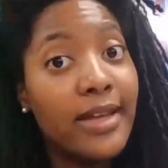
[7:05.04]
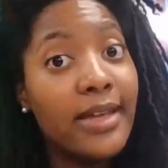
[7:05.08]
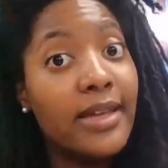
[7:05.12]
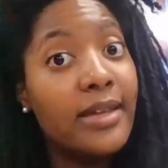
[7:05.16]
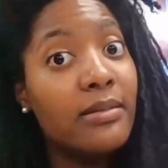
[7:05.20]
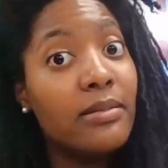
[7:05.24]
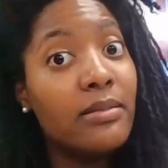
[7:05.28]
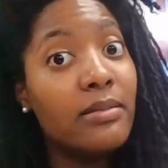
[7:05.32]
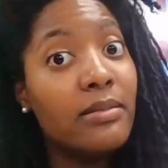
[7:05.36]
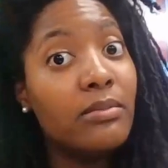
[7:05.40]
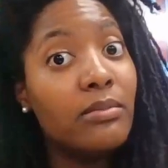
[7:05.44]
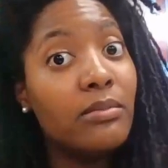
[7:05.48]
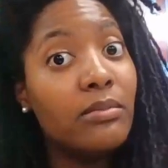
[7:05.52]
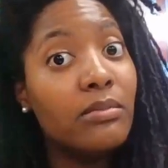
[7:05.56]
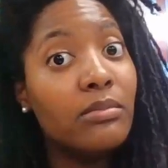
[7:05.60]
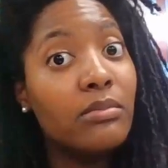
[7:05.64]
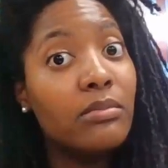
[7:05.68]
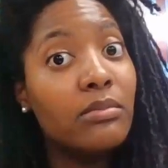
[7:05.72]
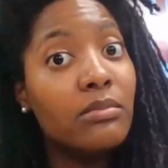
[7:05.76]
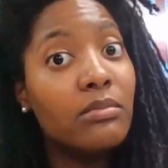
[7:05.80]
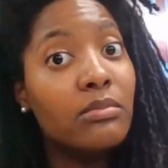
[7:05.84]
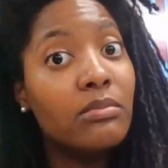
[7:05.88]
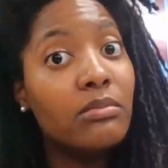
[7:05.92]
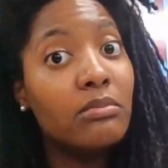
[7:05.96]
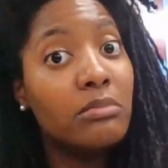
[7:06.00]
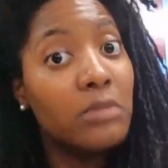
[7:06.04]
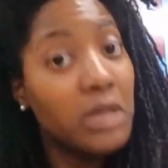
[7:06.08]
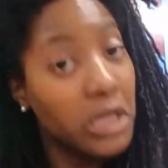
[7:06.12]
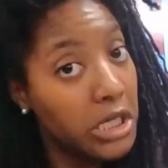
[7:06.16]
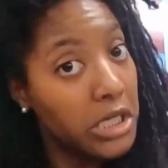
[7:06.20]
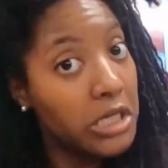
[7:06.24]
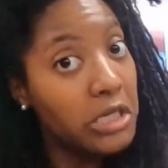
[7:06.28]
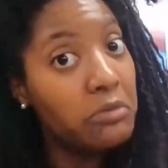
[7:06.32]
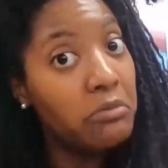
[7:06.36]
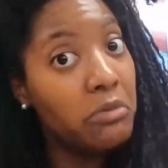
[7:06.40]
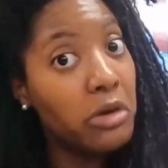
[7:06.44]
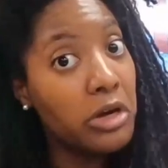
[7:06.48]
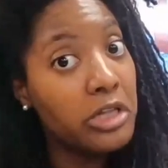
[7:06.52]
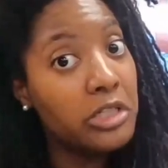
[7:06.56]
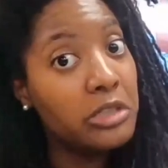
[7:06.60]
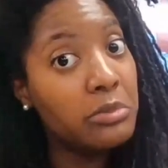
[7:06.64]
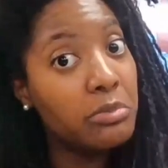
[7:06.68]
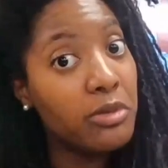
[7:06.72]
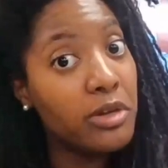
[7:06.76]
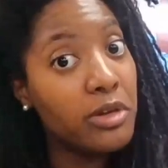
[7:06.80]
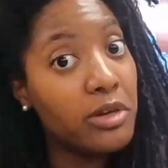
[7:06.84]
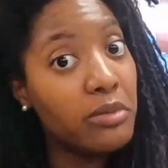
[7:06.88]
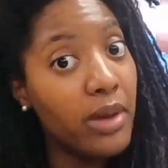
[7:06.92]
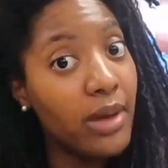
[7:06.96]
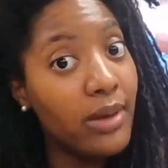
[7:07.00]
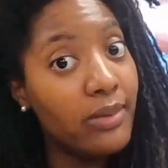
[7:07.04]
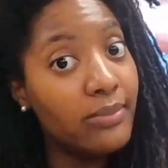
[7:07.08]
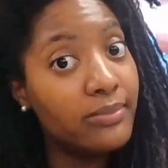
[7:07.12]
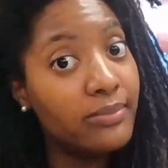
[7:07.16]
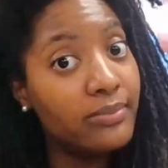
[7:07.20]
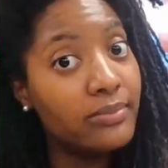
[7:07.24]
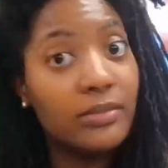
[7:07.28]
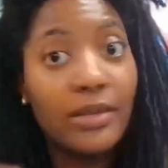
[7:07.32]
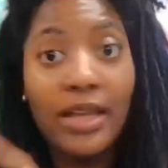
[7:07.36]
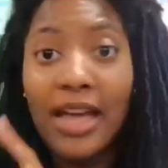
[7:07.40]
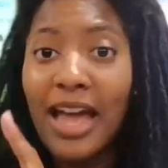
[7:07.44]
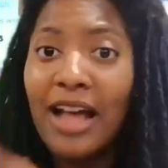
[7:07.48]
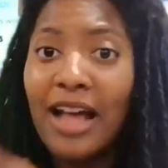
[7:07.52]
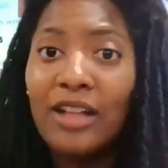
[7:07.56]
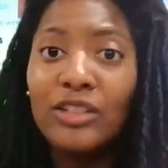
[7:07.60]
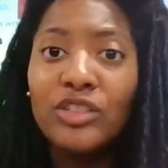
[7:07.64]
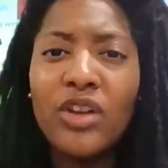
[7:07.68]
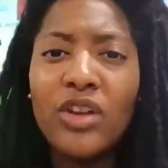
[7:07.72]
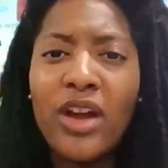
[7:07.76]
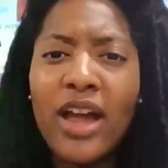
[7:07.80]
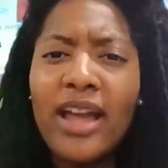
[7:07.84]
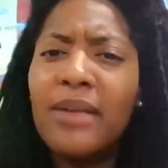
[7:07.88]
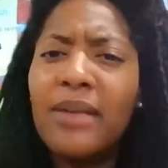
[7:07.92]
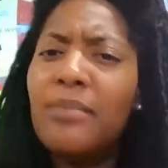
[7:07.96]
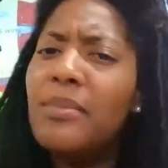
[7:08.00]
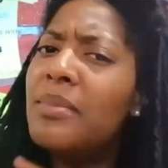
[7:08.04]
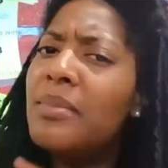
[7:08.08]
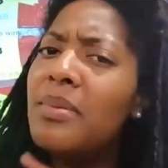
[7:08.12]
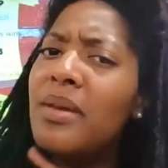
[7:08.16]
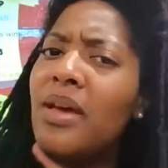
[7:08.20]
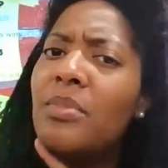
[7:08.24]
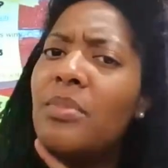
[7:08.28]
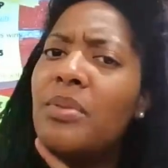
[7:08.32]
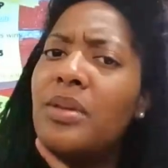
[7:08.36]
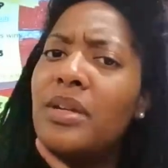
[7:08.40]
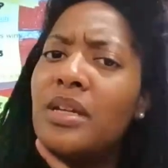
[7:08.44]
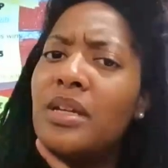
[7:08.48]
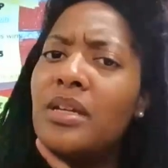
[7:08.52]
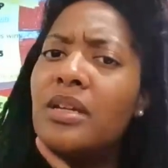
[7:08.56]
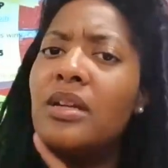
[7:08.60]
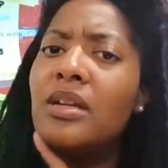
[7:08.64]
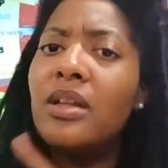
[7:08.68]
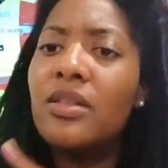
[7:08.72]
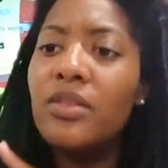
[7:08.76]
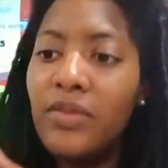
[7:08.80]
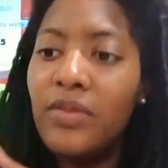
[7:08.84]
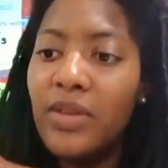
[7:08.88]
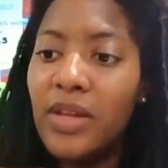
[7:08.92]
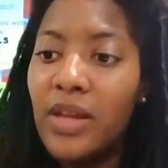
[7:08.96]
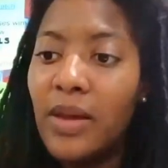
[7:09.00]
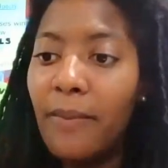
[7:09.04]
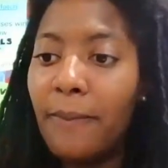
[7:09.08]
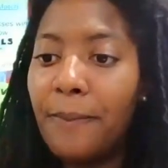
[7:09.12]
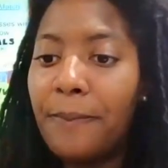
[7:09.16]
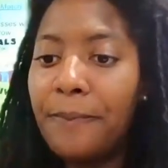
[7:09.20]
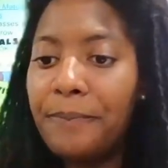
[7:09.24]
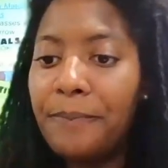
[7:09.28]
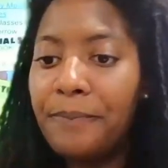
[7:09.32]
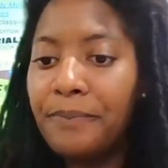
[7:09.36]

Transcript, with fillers: and it works pretty well. I'll try it. Maybe I'll put it in another video.